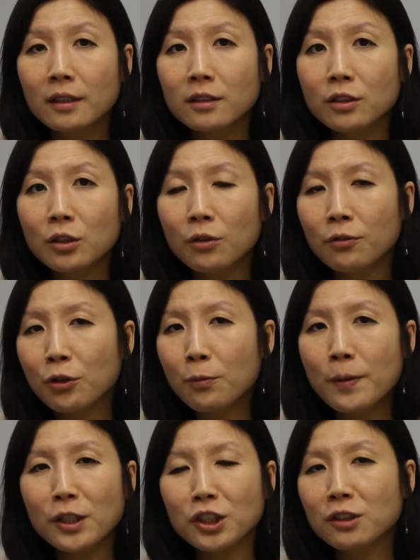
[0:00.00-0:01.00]
So if you're
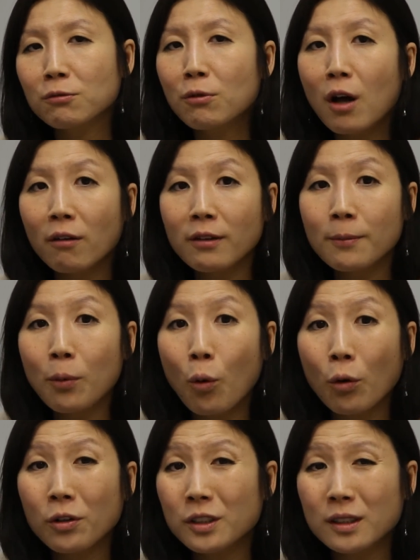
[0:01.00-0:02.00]
pitching the wrong
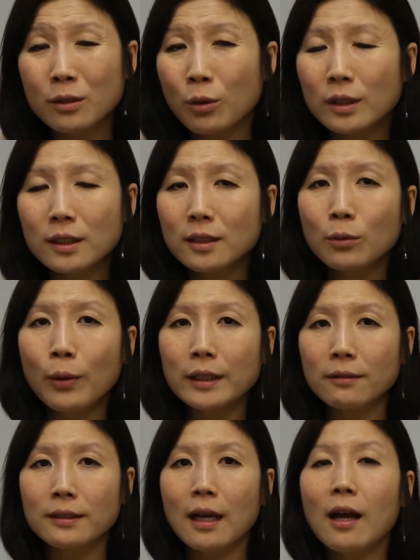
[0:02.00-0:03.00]
reporter, it's just a
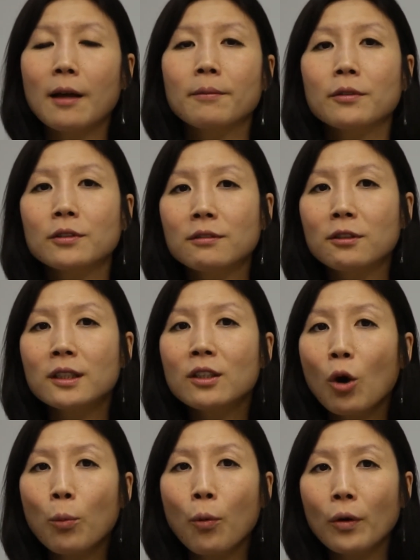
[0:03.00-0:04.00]
waste of time. There's really
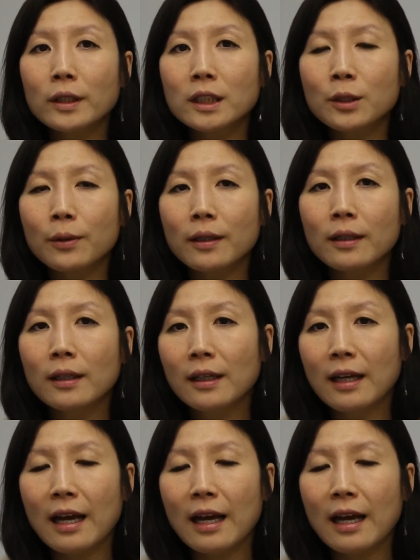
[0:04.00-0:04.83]
no point to it.